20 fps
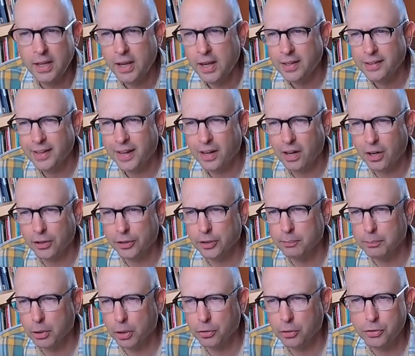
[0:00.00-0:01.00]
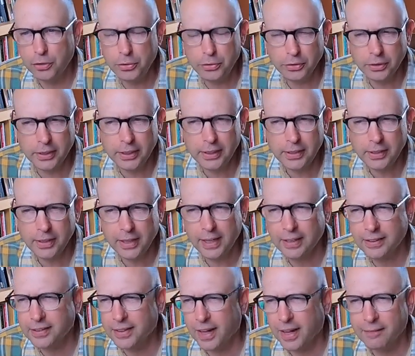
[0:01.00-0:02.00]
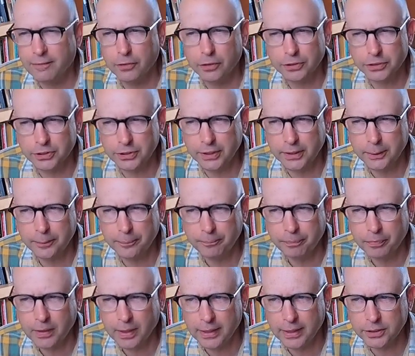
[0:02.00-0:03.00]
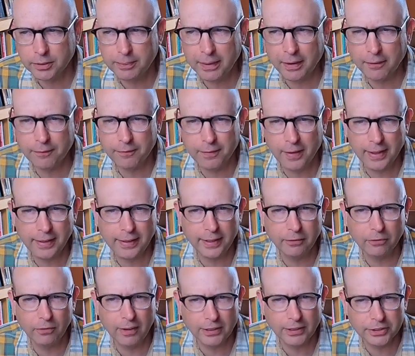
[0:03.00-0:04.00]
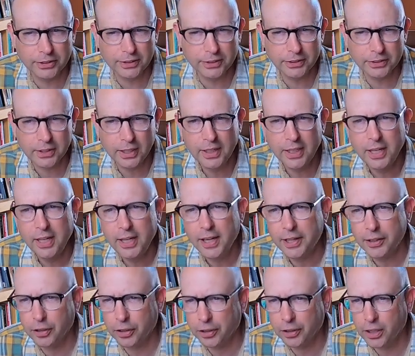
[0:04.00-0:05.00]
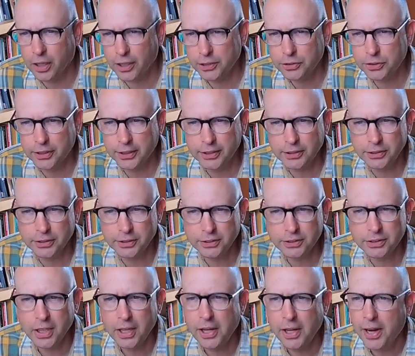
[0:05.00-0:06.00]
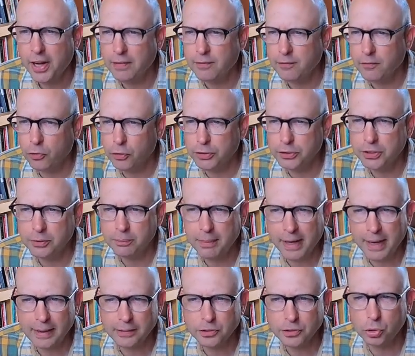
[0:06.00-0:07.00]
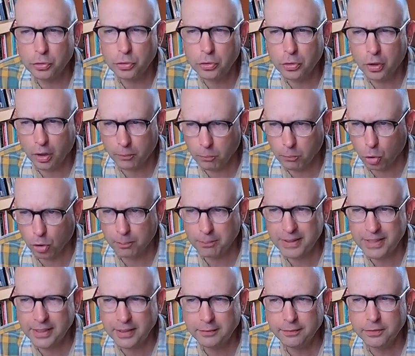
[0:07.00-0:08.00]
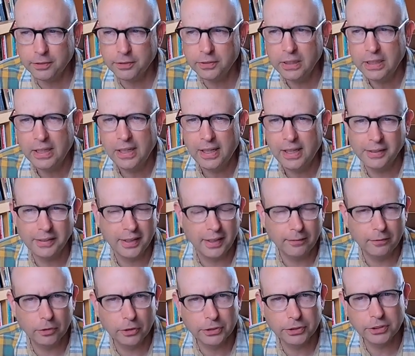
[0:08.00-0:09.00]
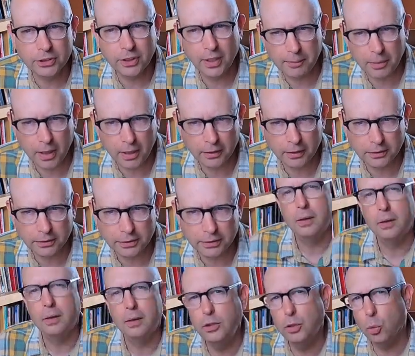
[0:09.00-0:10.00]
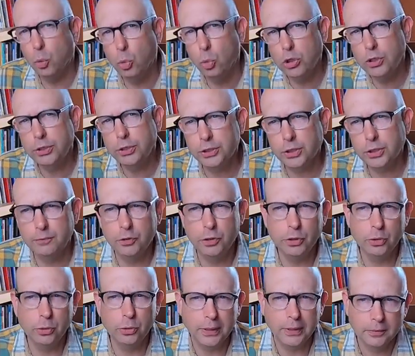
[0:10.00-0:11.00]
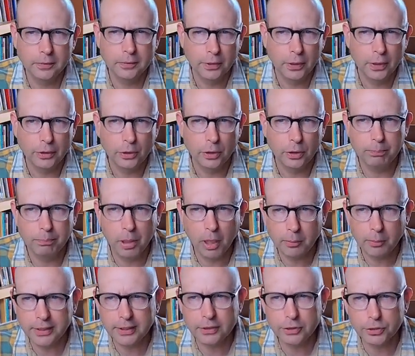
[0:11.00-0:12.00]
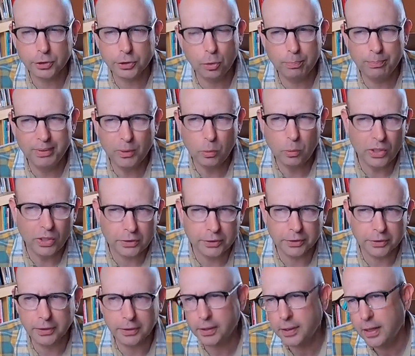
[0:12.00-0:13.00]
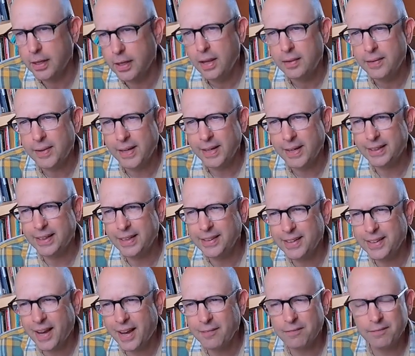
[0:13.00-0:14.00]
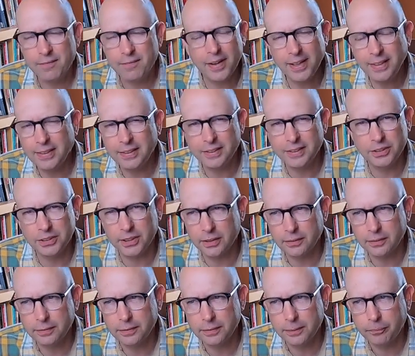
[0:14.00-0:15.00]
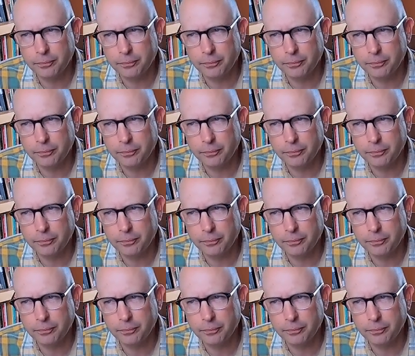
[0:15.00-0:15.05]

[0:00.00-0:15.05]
that honor both unity and diversity. It's about finding resonance in our contradictions and forging paths toward a more meaningful and diverse democracy. In the words of Dewey, the public is so bewildered that it cannot find itself.